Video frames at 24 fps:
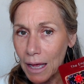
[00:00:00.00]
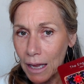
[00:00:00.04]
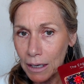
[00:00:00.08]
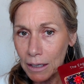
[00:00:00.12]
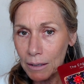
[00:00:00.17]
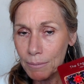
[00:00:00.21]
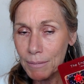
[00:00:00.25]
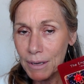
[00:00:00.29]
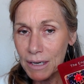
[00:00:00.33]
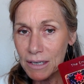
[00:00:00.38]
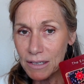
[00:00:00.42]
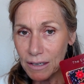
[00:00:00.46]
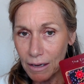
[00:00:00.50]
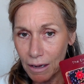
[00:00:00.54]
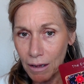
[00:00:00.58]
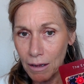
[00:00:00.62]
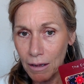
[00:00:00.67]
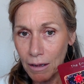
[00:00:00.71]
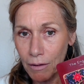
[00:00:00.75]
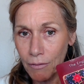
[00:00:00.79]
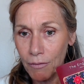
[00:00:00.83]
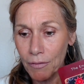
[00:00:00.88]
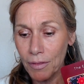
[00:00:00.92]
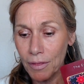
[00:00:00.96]
element
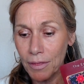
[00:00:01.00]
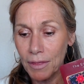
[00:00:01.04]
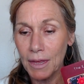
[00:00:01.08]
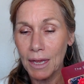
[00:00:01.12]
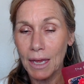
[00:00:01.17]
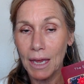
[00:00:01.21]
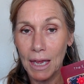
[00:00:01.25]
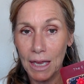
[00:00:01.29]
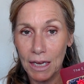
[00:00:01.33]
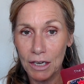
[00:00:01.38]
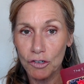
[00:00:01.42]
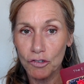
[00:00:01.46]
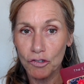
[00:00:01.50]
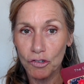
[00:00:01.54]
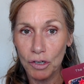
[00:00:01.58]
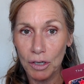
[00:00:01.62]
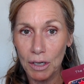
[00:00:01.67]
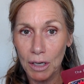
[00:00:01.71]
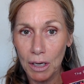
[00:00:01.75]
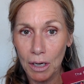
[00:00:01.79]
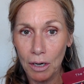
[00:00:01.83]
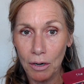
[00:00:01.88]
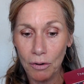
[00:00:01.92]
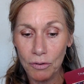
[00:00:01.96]
of the
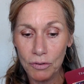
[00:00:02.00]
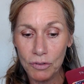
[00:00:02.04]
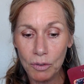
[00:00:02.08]
engineer.